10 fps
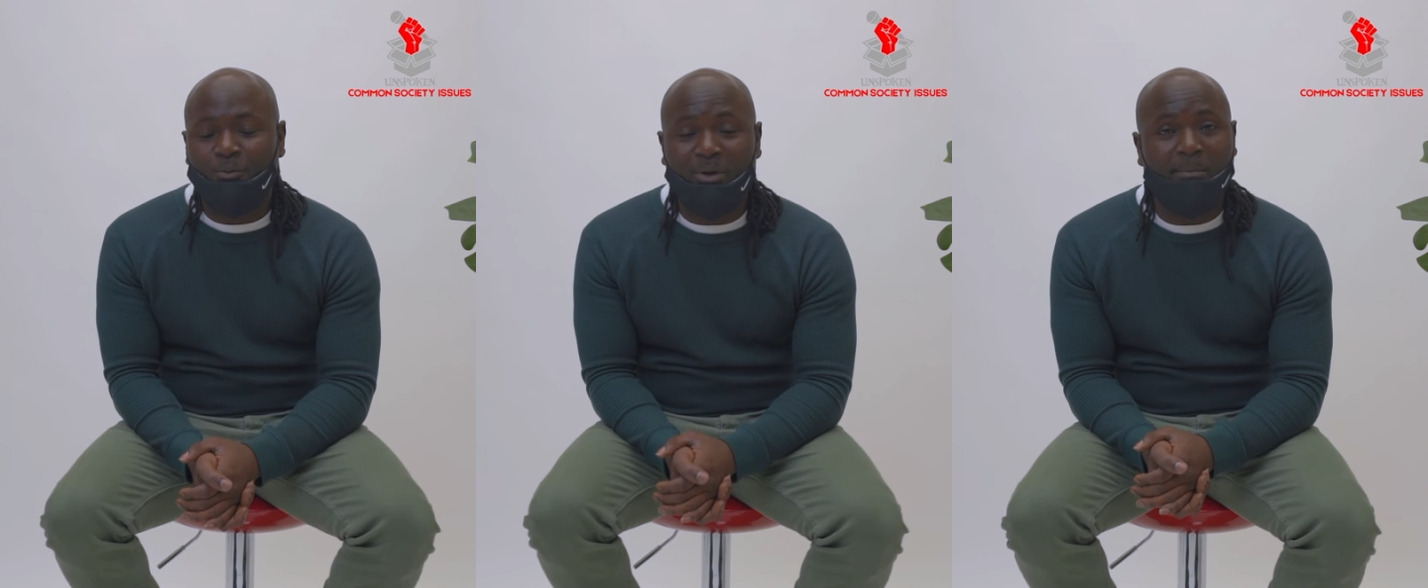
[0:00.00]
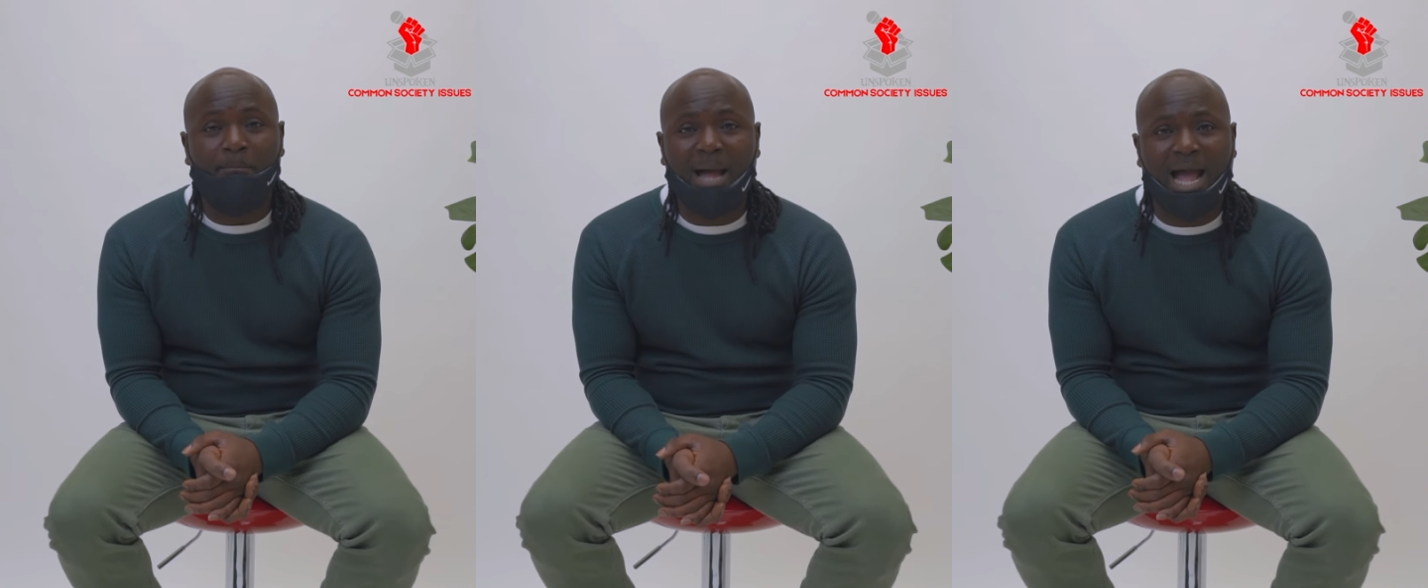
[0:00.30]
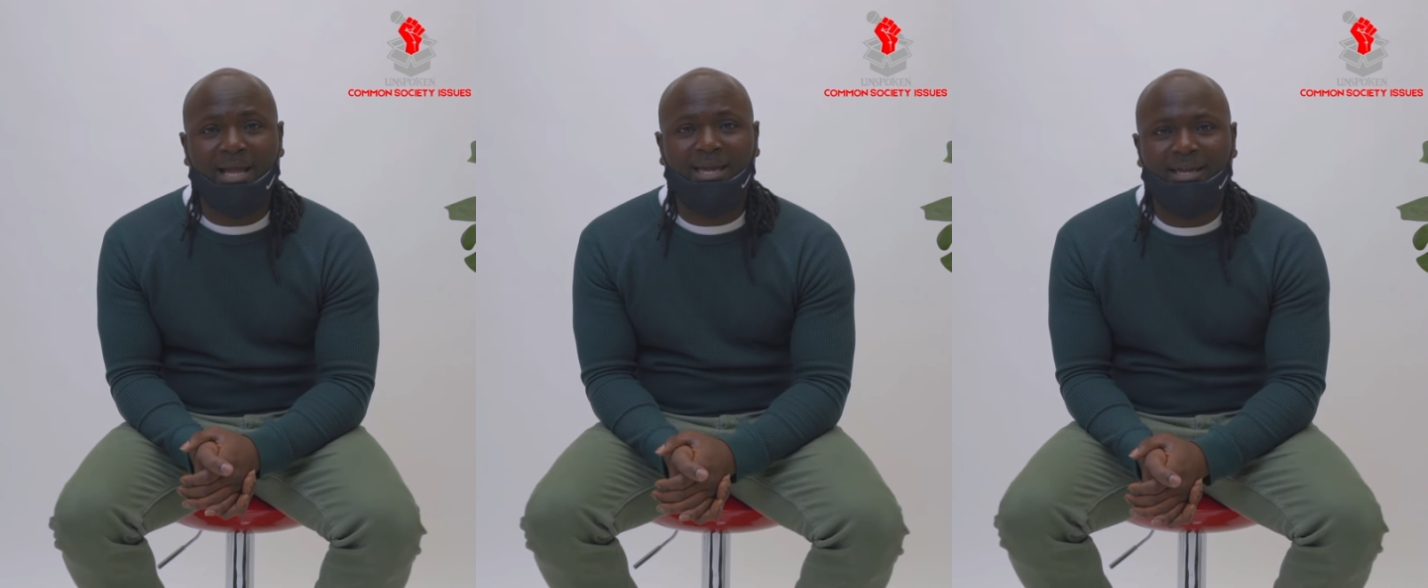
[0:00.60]
We're
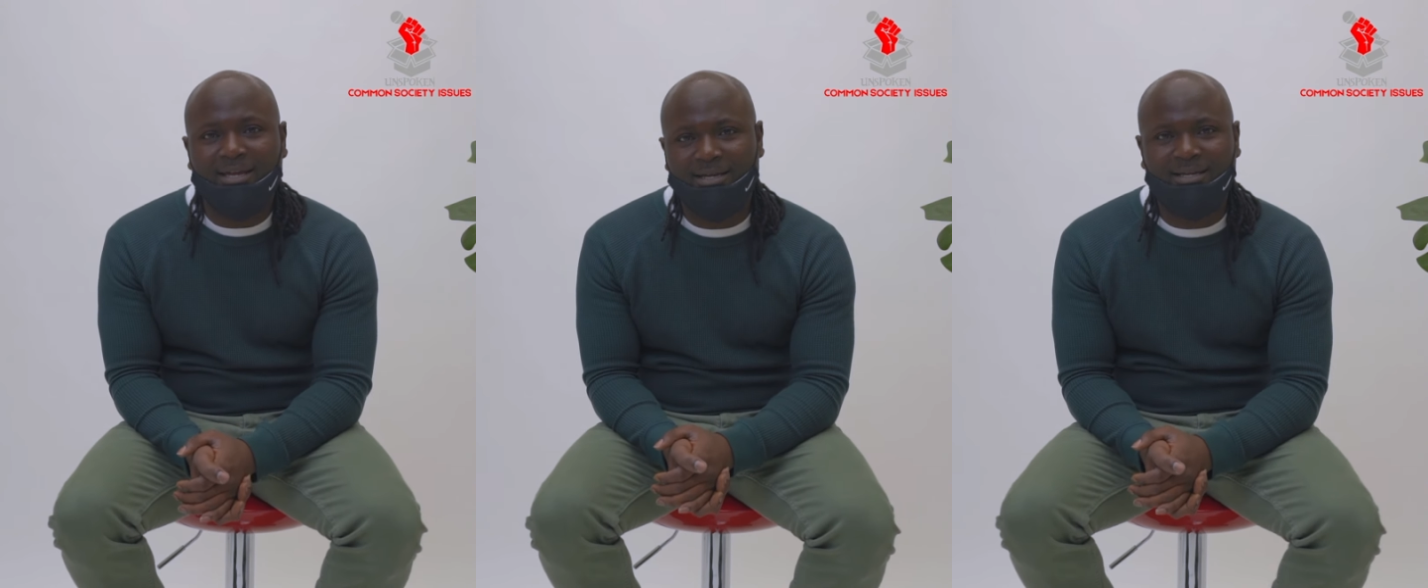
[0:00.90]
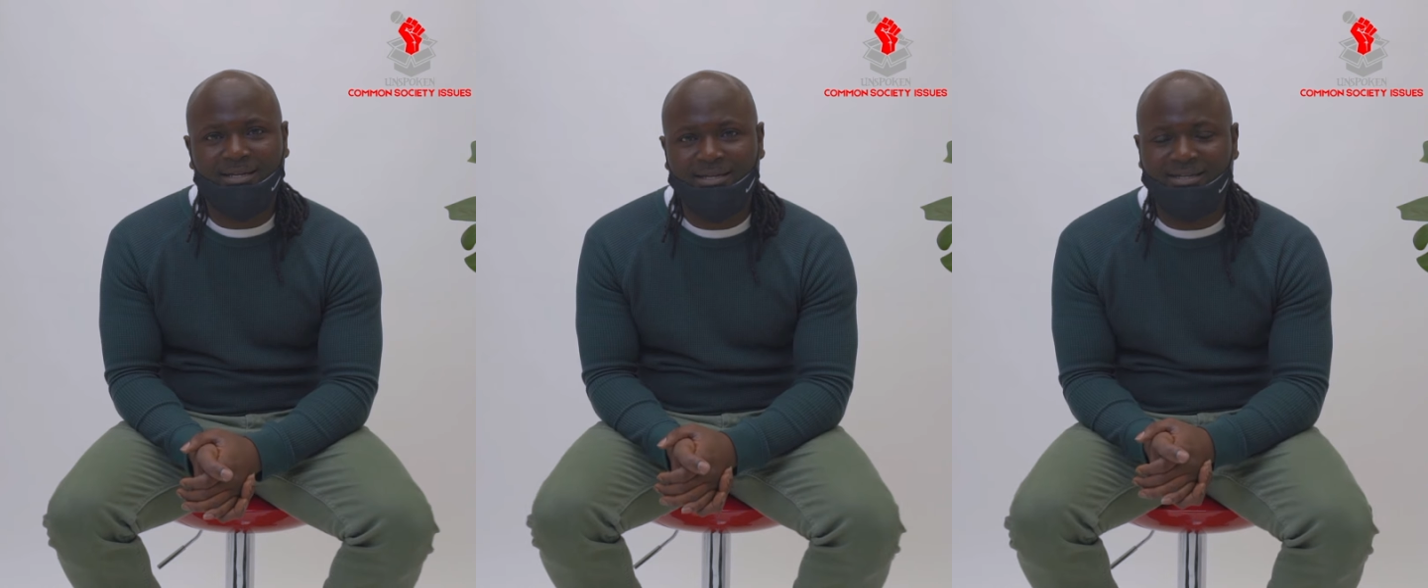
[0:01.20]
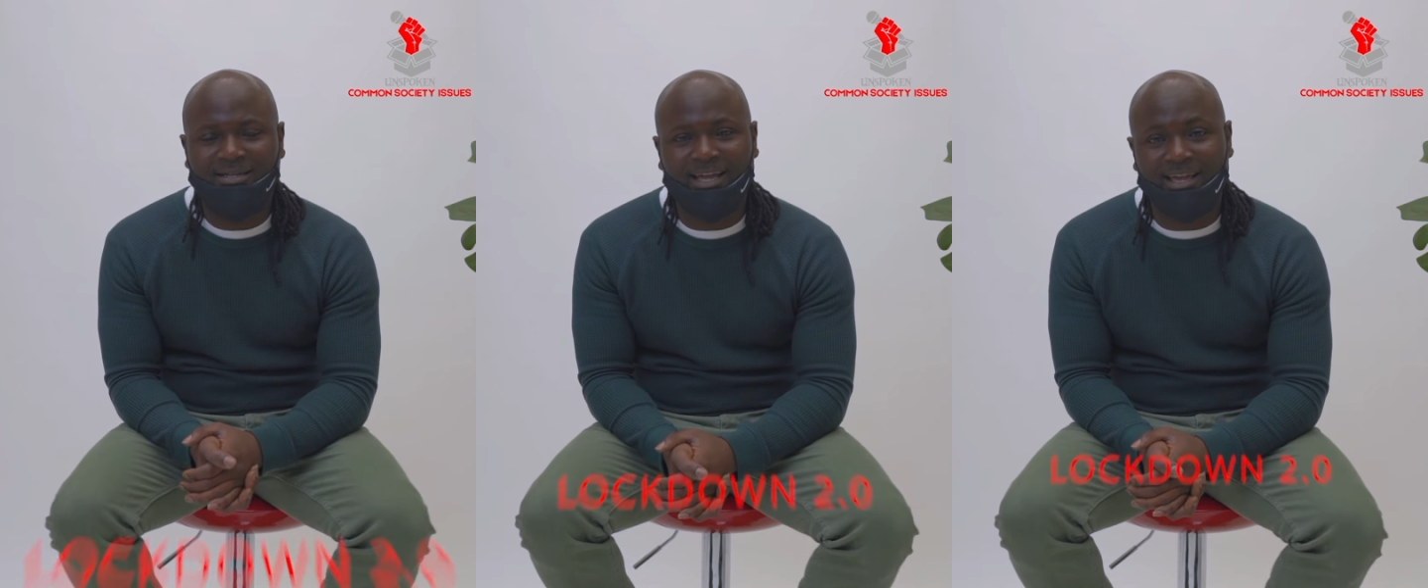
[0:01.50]
back
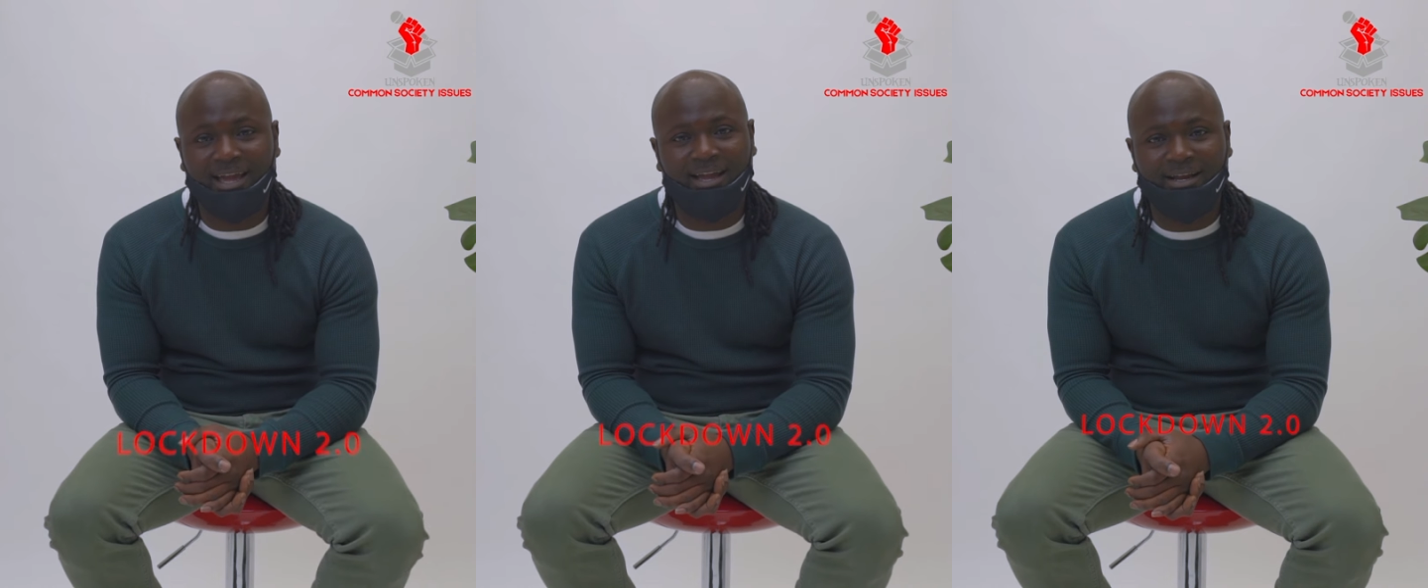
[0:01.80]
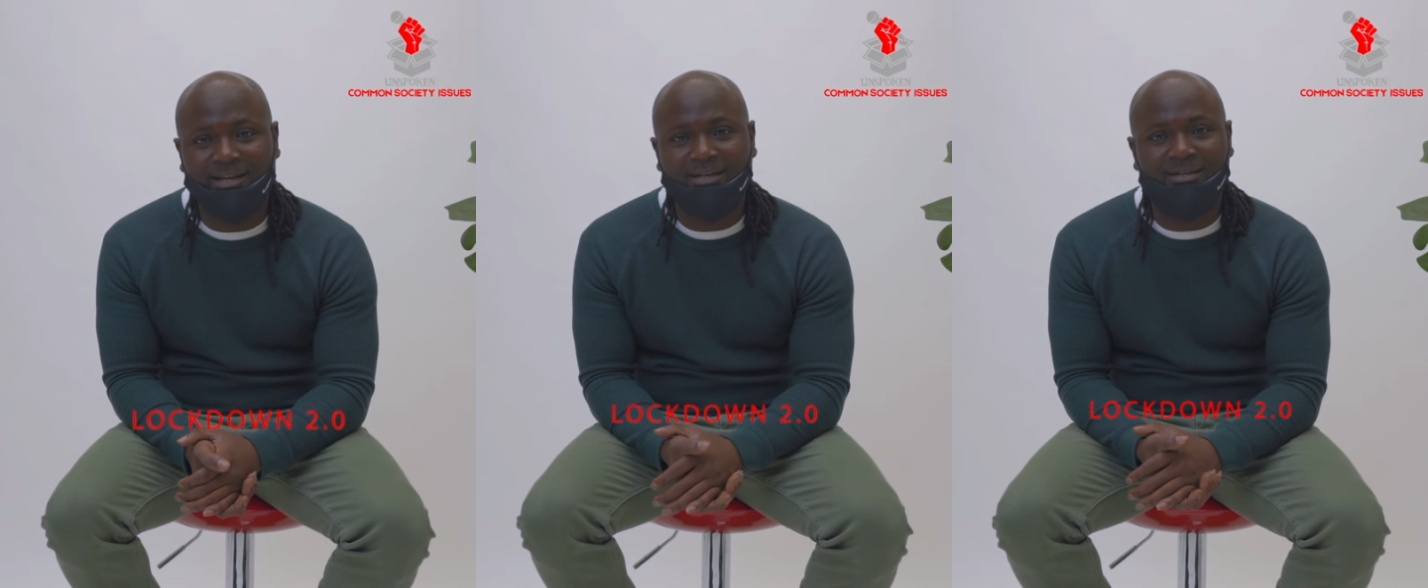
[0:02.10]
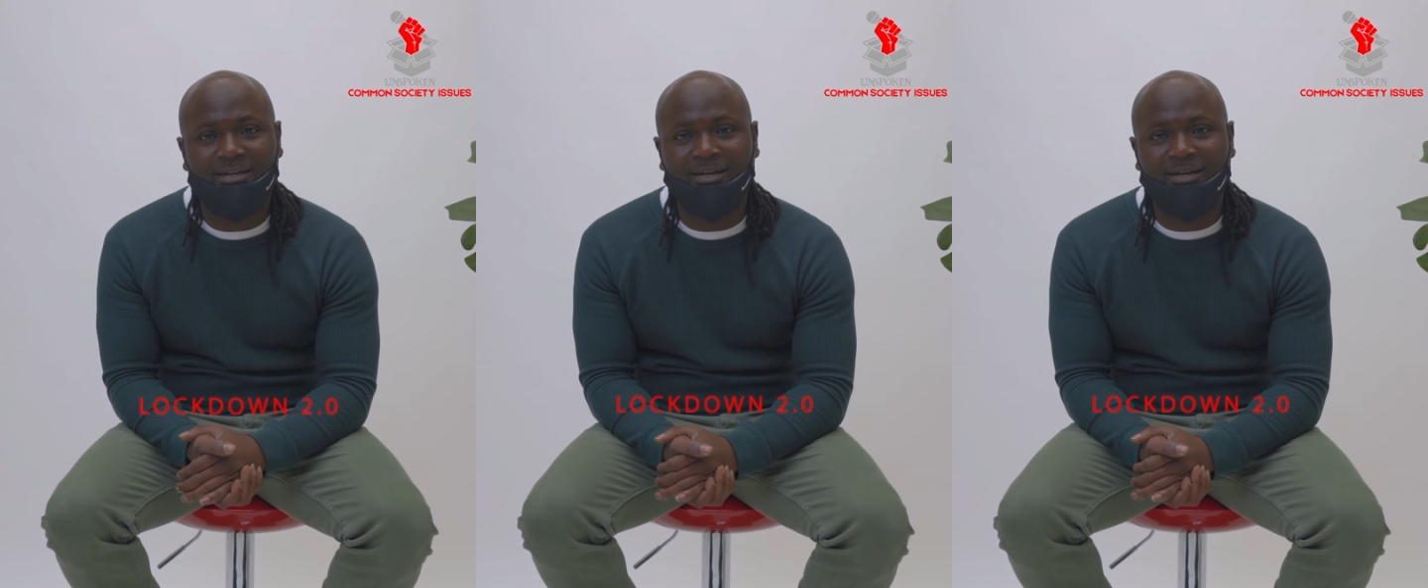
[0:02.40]
again